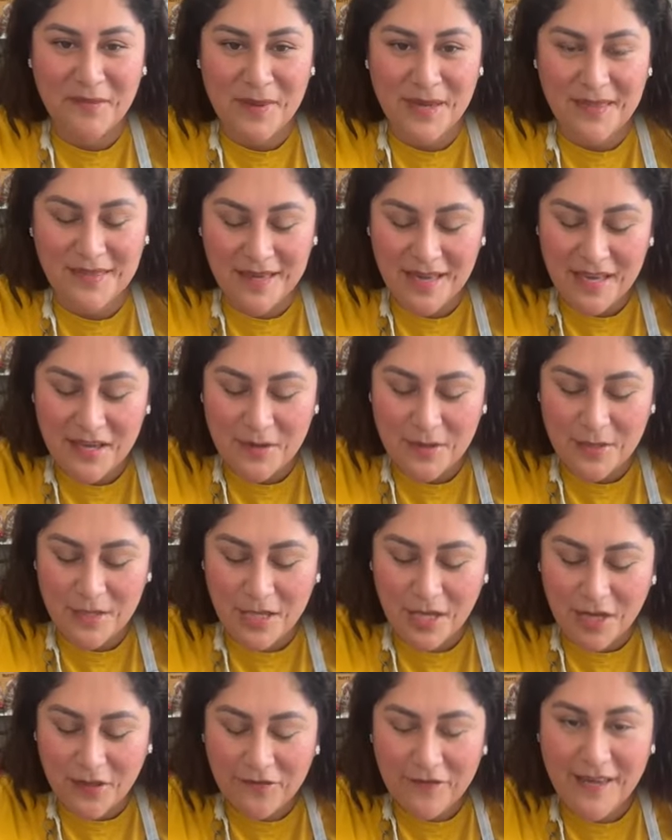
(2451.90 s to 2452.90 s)
Irmita,
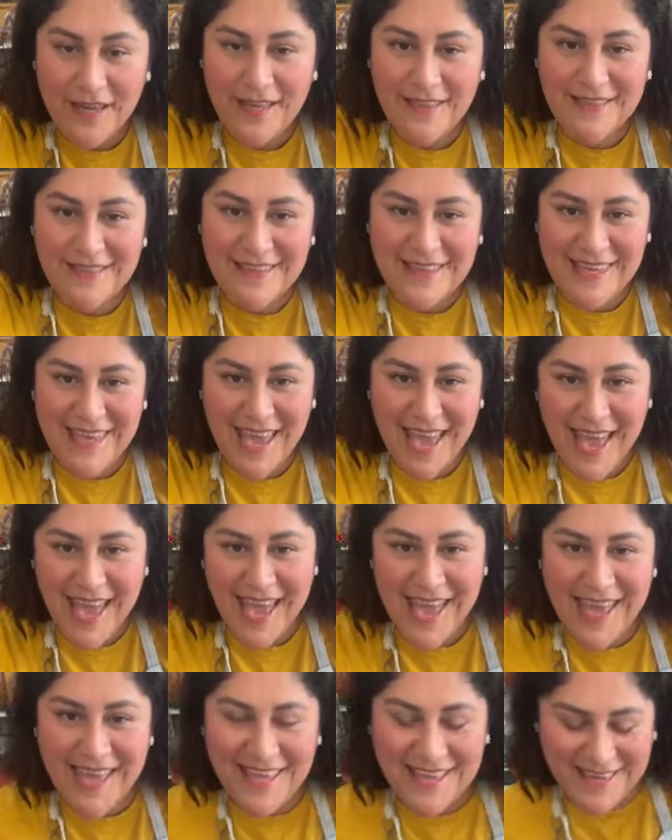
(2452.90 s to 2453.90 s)
you love it?
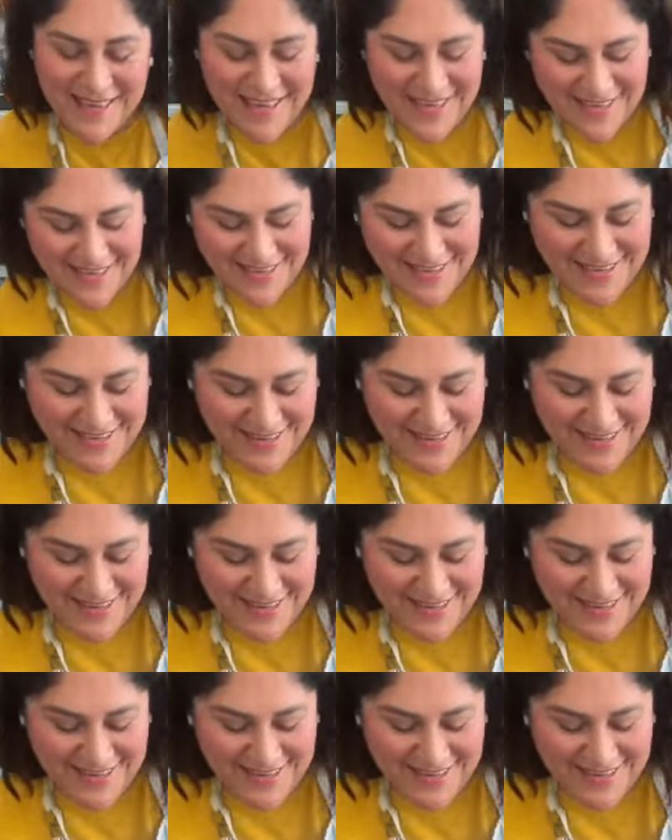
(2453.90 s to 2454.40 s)
Yay!